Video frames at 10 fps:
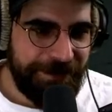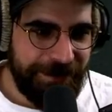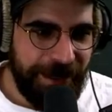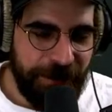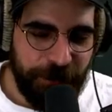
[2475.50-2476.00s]

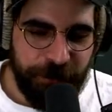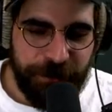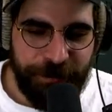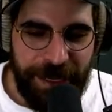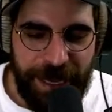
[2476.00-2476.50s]
Can't you
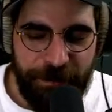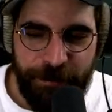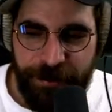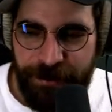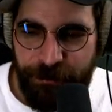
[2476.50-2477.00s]
just be
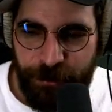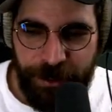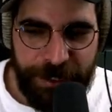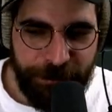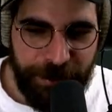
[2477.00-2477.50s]
happy? We're
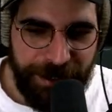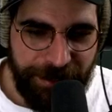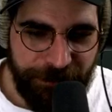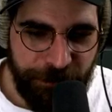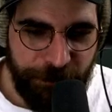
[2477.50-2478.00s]
in Payday
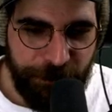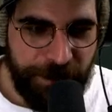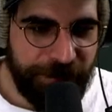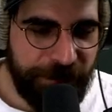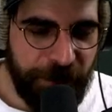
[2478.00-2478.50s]
2, we're
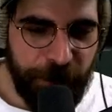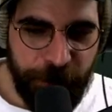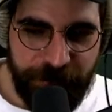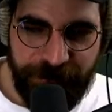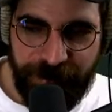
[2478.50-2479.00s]
having a
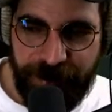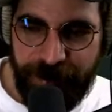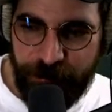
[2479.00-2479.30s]
good time,